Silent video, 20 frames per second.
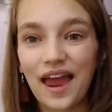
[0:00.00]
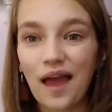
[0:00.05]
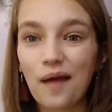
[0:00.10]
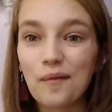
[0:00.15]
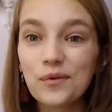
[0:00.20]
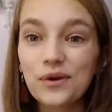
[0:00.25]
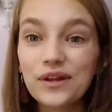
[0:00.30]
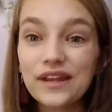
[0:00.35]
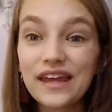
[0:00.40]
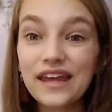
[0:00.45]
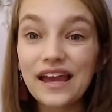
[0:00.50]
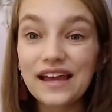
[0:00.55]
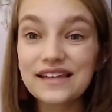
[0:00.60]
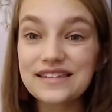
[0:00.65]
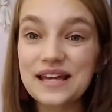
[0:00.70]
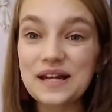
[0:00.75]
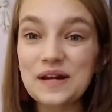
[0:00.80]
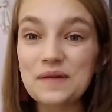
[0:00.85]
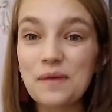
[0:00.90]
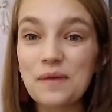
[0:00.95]
am really
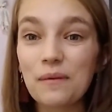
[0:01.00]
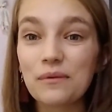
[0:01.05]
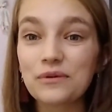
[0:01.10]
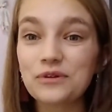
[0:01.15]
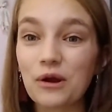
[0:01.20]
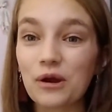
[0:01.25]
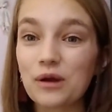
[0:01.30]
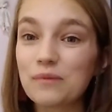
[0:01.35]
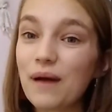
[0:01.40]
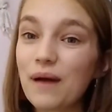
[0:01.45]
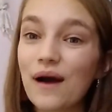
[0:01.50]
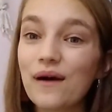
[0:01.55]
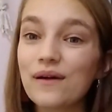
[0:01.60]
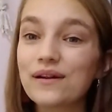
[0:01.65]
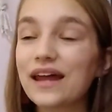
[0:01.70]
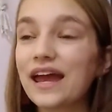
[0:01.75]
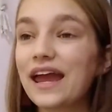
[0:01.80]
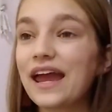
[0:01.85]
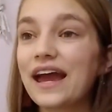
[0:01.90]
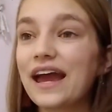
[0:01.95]
excited to be able to talk
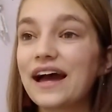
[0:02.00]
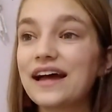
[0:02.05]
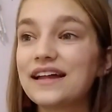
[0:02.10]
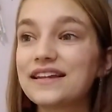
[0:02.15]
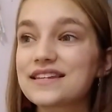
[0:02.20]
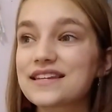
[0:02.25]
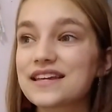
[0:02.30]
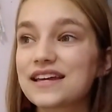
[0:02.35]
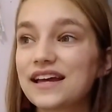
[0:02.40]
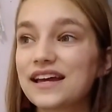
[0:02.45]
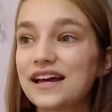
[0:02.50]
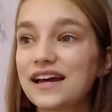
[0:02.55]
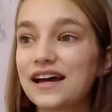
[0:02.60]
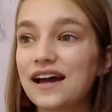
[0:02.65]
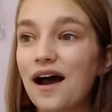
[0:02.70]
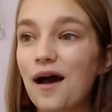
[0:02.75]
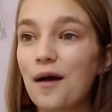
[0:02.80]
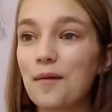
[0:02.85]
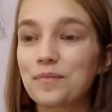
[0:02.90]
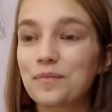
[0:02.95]
about and
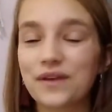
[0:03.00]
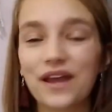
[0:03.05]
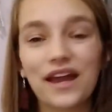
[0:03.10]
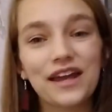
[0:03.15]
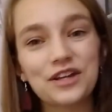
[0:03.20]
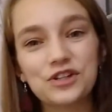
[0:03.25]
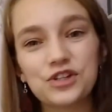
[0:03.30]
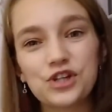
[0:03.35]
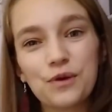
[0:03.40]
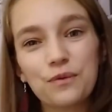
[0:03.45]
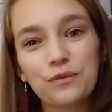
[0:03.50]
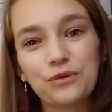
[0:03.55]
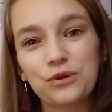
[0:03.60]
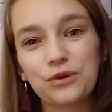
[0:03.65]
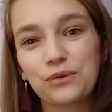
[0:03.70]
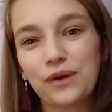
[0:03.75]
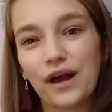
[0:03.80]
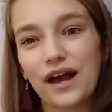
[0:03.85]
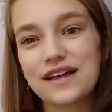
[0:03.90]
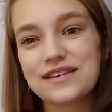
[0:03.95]
um, kind of share
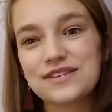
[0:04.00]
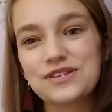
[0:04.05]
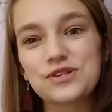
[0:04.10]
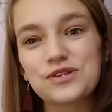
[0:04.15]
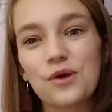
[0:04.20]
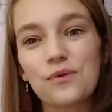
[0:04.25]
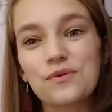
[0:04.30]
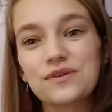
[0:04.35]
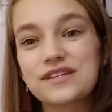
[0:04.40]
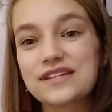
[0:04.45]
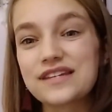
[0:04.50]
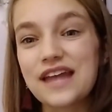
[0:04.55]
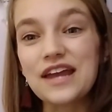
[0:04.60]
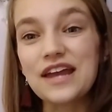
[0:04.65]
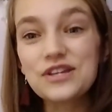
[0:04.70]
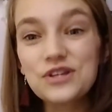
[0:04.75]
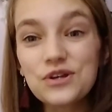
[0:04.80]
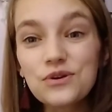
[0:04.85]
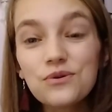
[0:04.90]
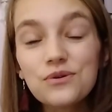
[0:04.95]
with you guys. So
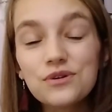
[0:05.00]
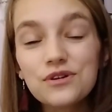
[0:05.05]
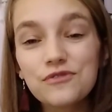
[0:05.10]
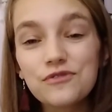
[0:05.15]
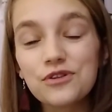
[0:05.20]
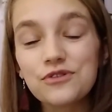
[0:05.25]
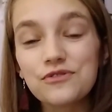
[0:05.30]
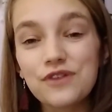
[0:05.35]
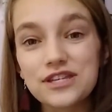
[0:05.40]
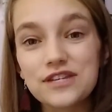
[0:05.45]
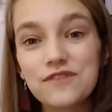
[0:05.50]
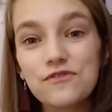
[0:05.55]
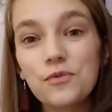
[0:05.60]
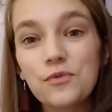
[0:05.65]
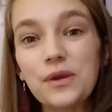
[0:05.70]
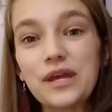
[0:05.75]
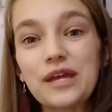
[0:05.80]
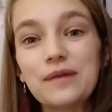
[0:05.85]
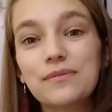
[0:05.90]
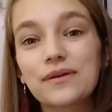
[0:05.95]
stay tuned for the rest of
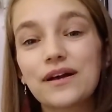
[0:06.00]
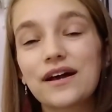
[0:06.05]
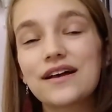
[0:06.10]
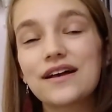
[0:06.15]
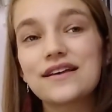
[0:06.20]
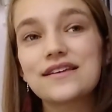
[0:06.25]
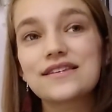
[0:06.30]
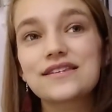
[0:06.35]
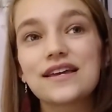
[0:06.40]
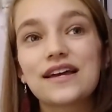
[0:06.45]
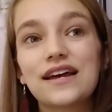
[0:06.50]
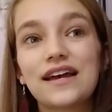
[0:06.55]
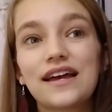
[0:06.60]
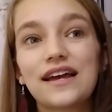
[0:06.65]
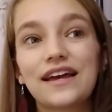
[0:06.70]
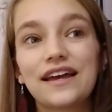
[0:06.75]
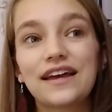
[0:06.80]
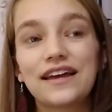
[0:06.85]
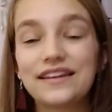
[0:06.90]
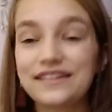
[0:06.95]
the week because,
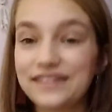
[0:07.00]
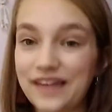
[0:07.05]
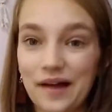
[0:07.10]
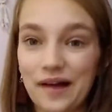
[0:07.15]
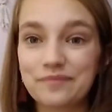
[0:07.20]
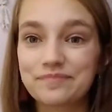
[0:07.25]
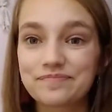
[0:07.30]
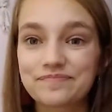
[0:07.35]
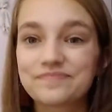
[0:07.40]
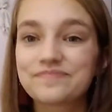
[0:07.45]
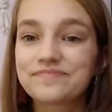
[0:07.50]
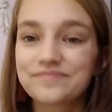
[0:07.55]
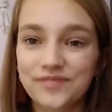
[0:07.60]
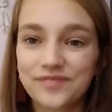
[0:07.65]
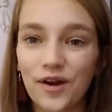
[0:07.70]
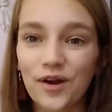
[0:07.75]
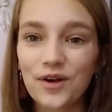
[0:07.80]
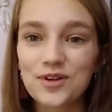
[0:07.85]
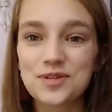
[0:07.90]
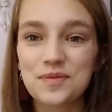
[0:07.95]
yeah,
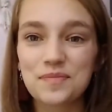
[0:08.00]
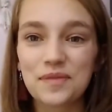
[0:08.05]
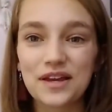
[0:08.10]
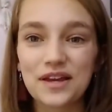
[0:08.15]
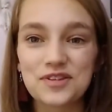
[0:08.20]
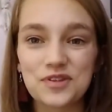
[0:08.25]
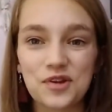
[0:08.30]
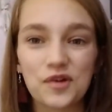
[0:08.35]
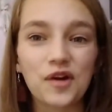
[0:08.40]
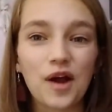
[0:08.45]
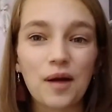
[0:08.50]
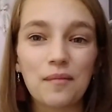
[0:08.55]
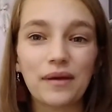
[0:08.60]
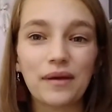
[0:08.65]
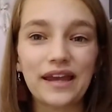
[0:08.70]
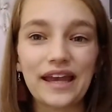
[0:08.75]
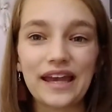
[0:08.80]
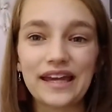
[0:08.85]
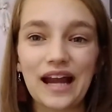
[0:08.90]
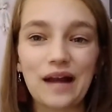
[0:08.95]
awesome things are
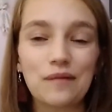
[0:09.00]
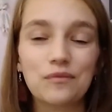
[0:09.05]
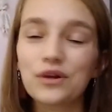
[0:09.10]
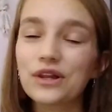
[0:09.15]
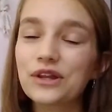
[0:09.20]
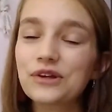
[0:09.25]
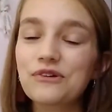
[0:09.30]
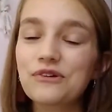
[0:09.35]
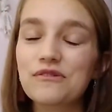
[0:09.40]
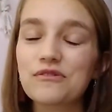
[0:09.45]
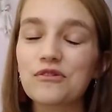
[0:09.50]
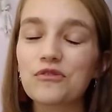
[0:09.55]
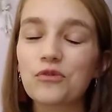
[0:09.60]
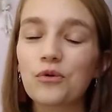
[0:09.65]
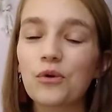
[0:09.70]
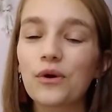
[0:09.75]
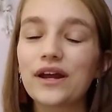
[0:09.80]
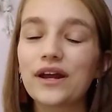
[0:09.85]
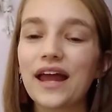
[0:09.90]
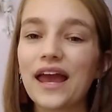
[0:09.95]
coming and I'm really grateful
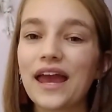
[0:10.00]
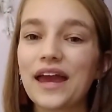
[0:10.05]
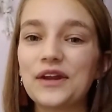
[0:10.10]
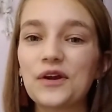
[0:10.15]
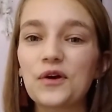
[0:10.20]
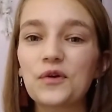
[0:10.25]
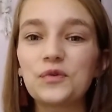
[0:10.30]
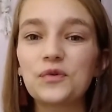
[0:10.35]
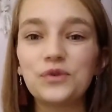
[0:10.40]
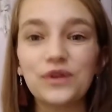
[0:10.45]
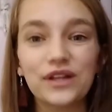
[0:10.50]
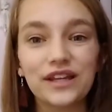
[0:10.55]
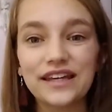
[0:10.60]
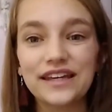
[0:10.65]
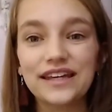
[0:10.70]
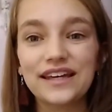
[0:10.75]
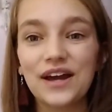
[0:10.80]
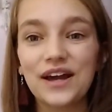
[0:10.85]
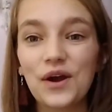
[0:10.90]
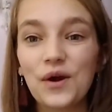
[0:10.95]
for it and
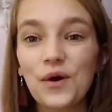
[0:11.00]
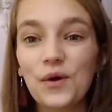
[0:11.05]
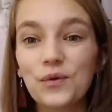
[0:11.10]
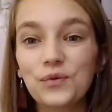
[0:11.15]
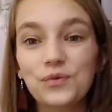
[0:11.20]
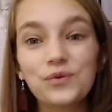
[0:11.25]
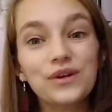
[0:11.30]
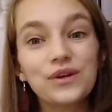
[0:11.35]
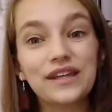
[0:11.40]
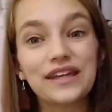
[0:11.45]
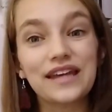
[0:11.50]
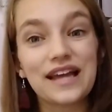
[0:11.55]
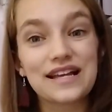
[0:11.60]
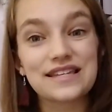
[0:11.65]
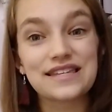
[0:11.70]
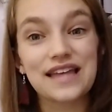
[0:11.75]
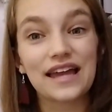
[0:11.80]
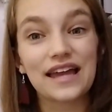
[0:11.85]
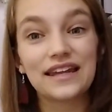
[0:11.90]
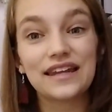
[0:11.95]
really, really
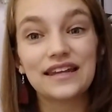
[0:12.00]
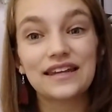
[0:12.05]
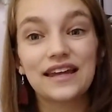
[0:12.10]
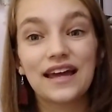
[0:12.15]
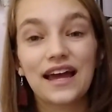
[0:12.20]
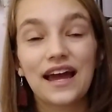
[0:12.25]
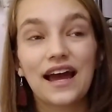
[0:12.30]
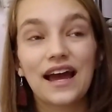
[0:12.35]
excited.